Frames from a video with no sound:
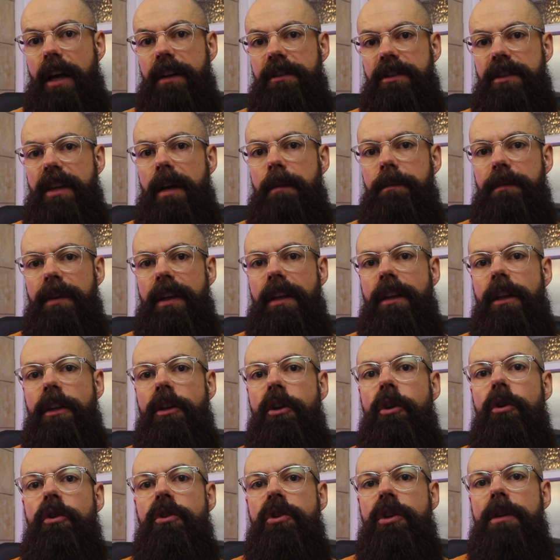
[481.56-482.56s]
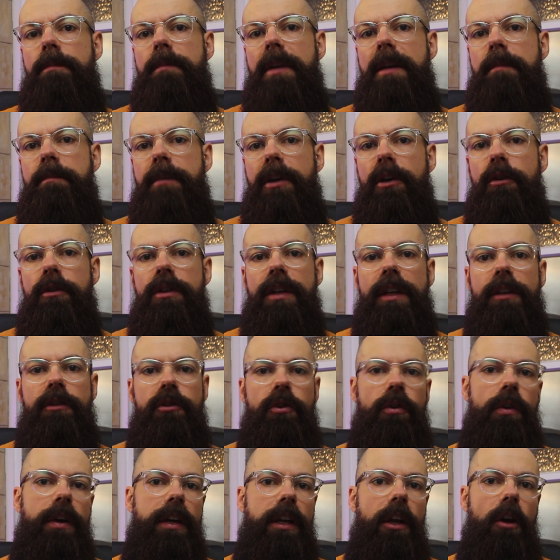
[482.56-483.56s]
are something that you should be building
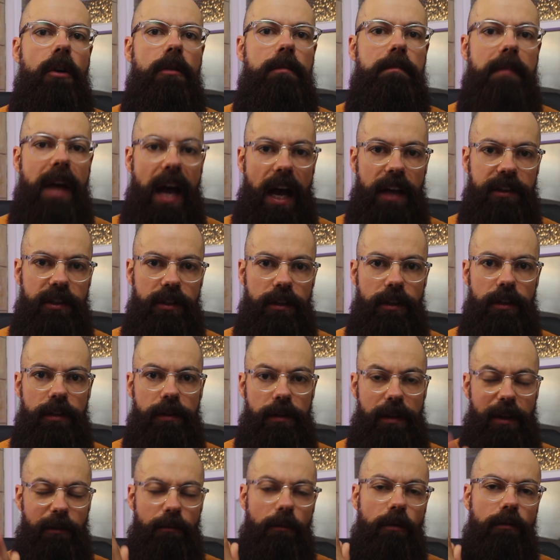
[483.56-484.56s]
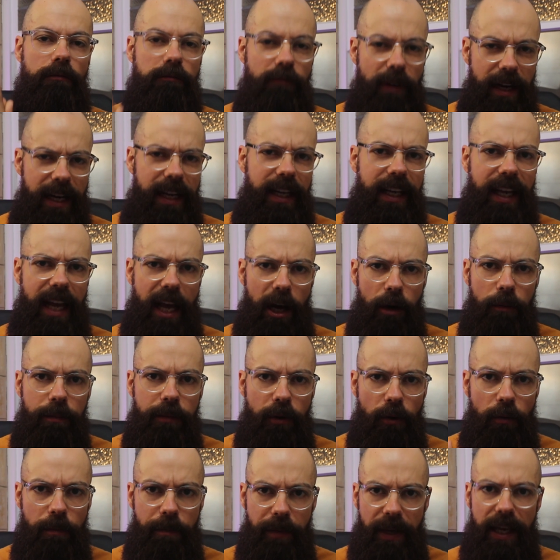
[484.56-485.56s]
during your master's that will really
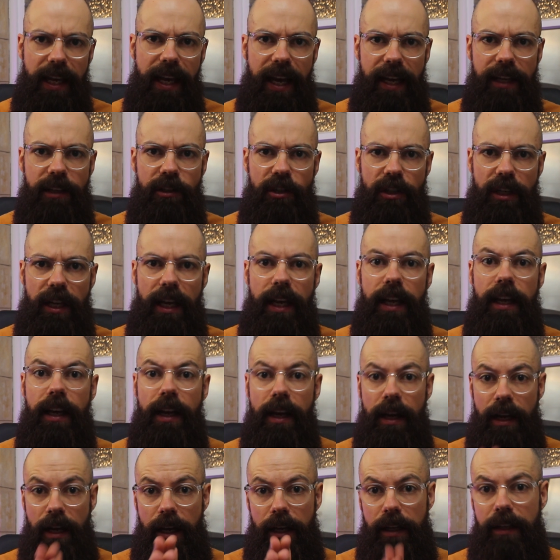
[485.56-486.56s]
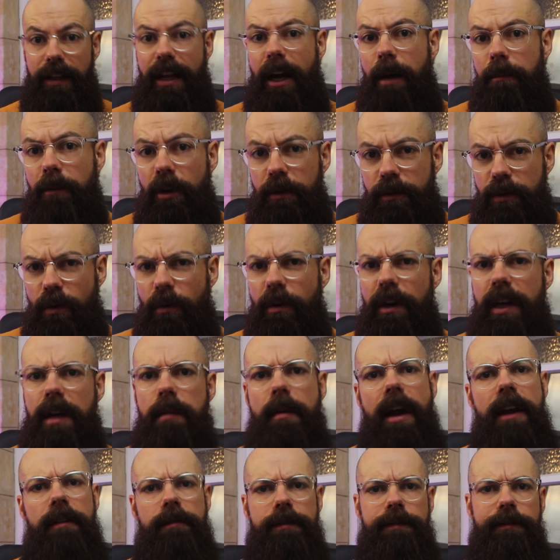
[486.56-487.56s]
help your PhD. Now, I'm not talking
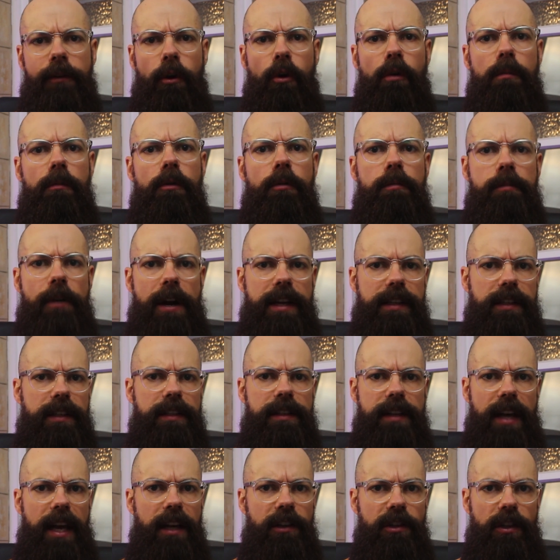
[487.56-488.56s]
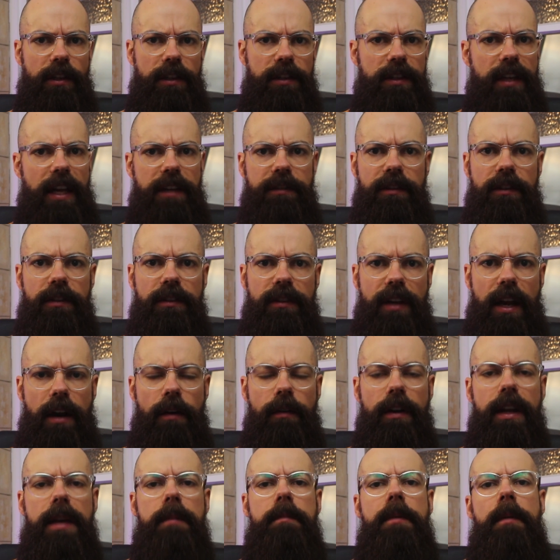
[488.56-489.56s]
about formal presentations
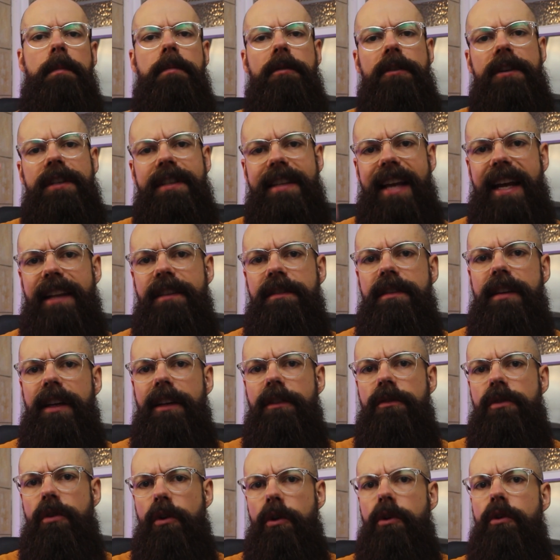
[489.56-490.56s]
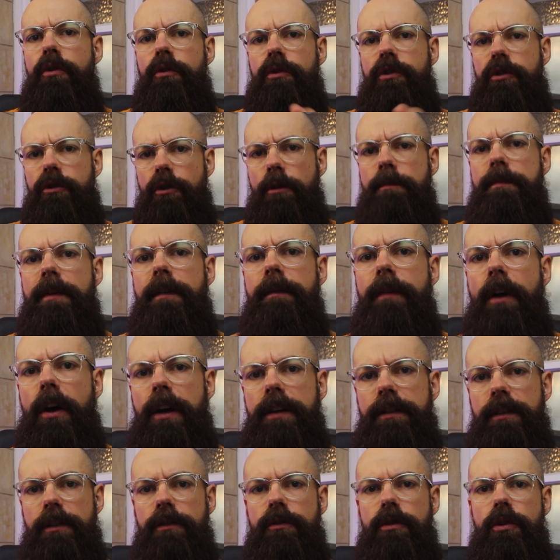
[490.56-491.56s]
necessarily, but presenting to your
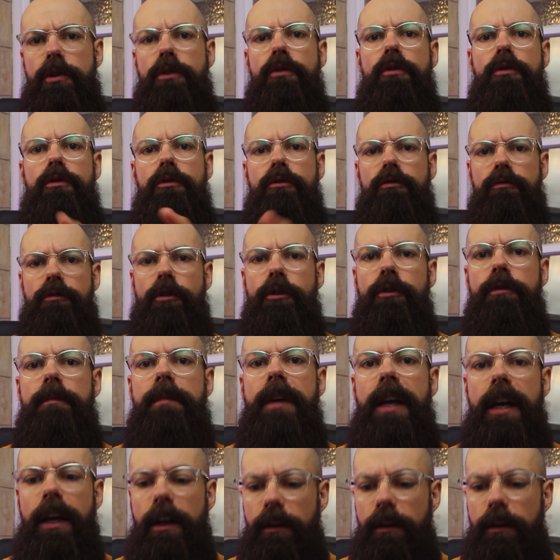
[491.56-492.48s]
supervisor, to your group,